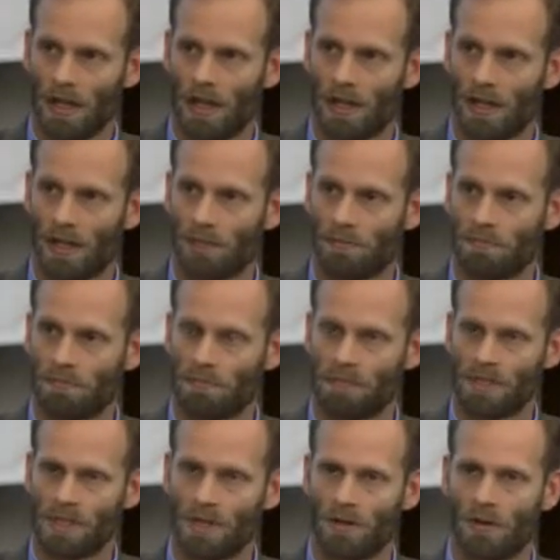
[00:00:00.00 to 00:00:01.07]
Um,
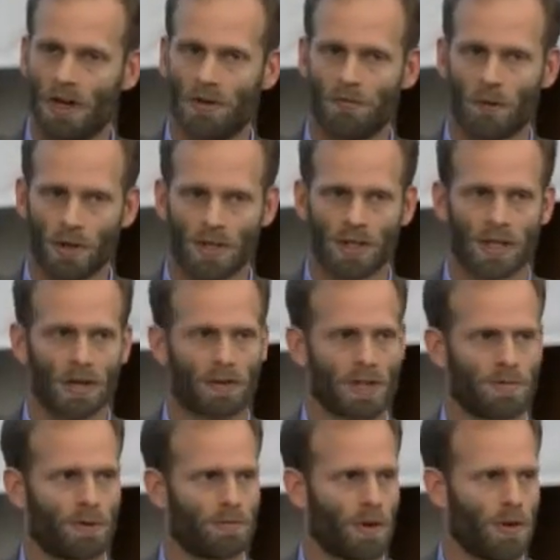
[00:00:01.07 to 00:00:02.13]
so unfortunately, there was
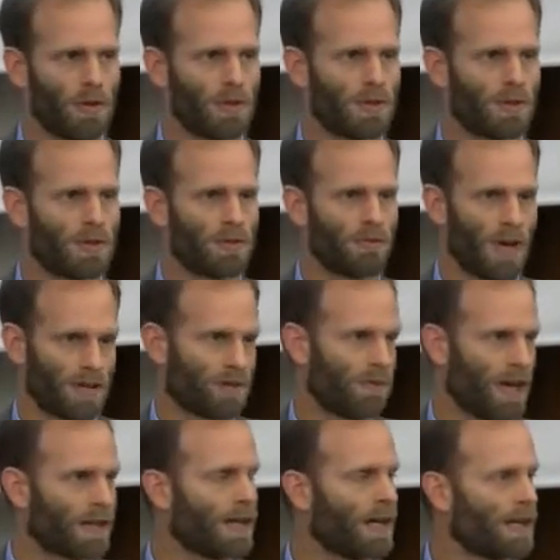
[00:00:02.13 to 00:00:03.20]
a proposal to
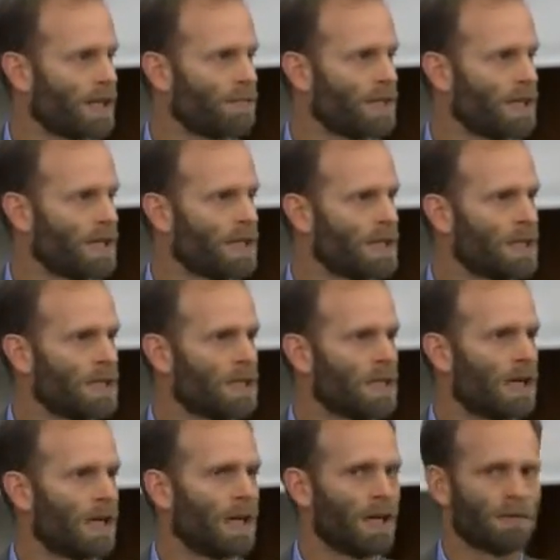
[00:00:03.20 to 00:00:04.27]
resurrect that committee.
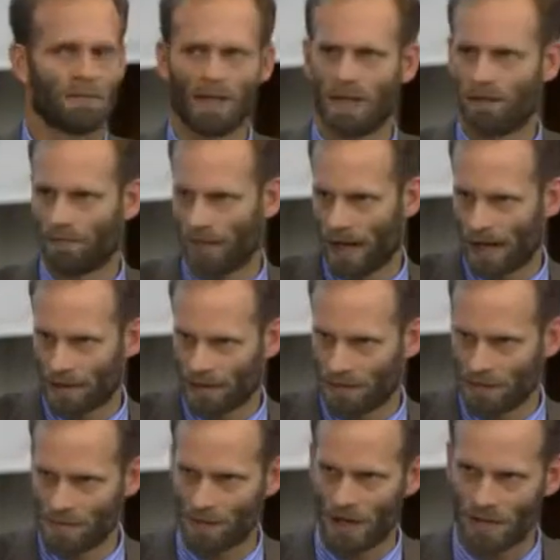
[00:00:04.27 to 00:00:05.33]
Uh, in fact,
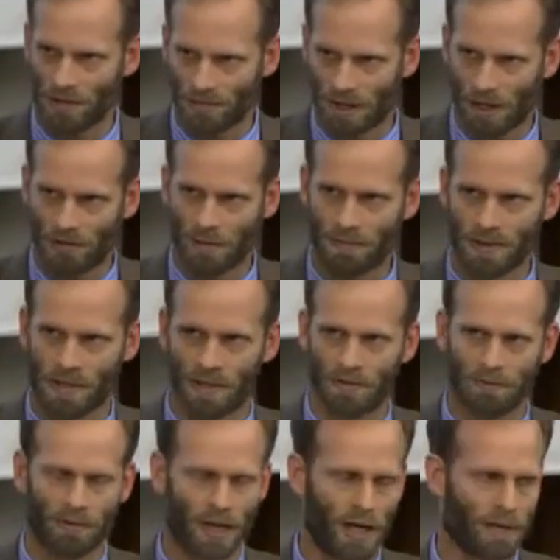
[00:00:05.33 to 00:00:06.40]
sponsored by
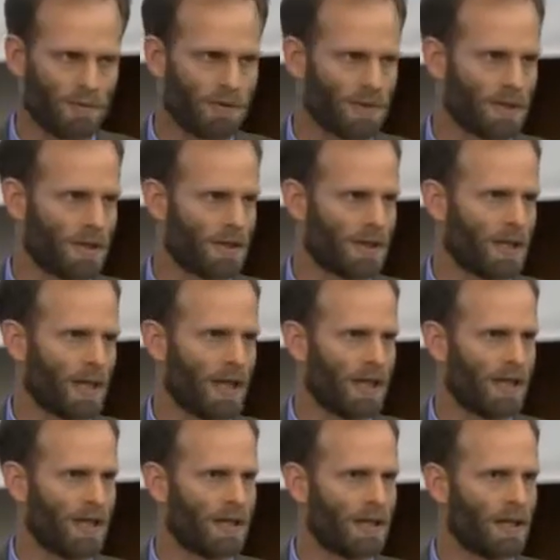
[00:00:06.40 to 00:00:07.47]
Representative Graham, who's here
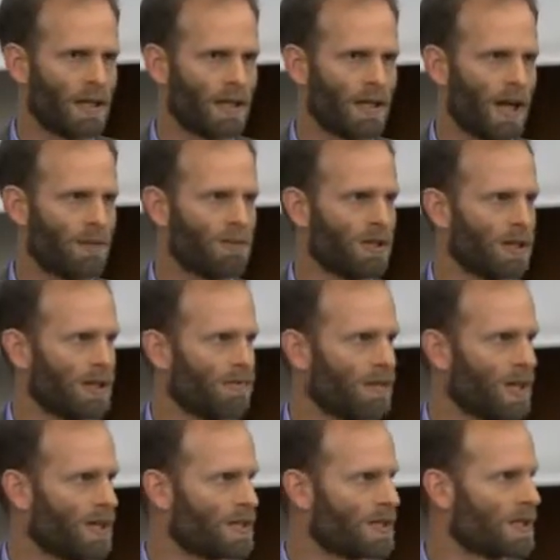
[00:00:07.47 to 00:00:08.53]
today, that, that I believe the
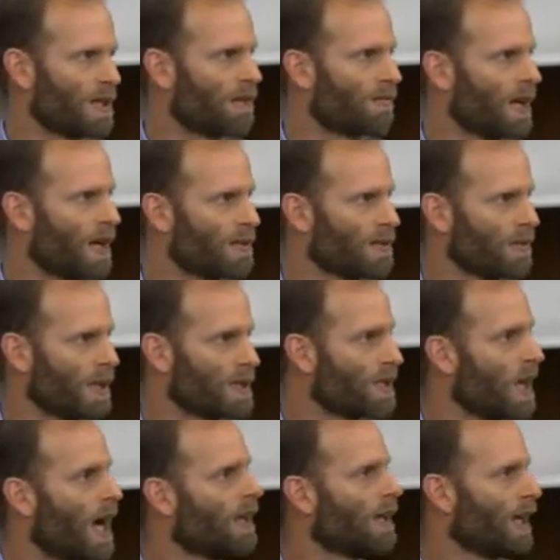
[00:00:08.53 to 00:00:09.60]
Legislative Council has
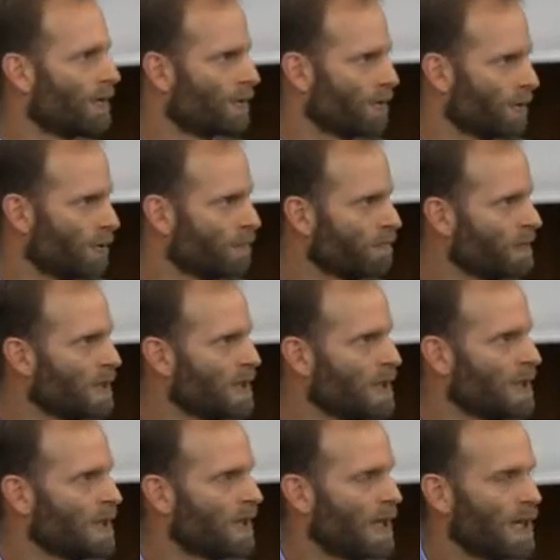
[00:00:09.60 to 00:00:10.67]
not let through.
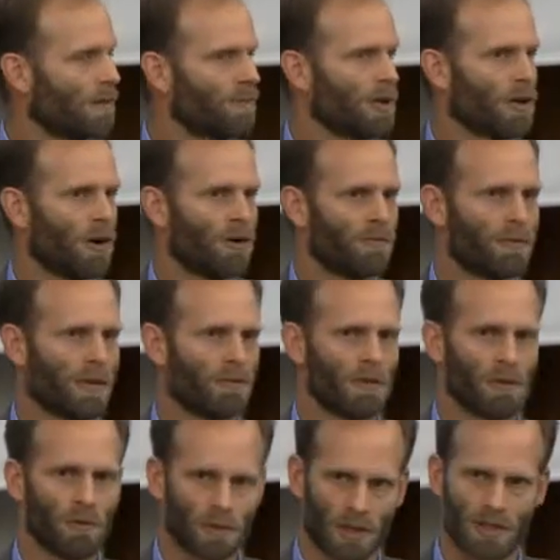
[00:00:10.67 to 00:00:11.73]
Uh, but hopefully
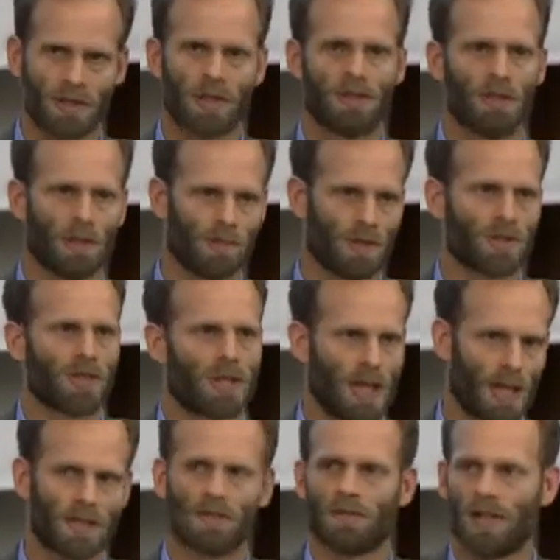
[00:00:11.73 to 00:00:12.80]
we will continue to push the
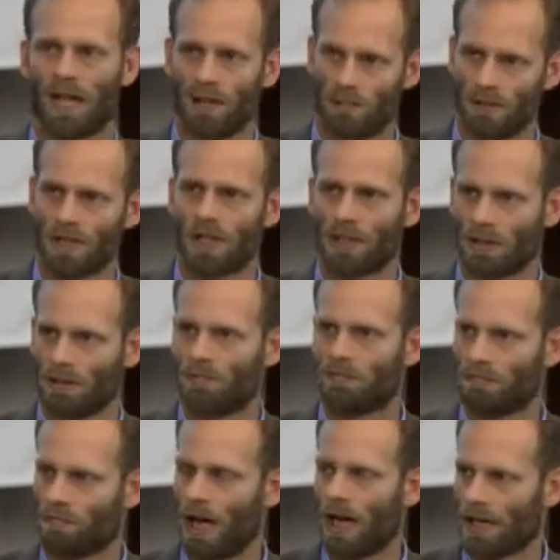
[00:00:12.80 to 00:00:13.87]
case for that particular
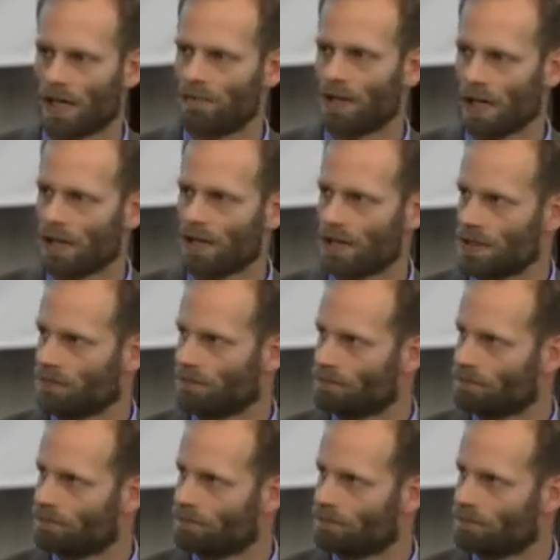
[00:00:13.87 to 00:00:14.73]
body and mechanism.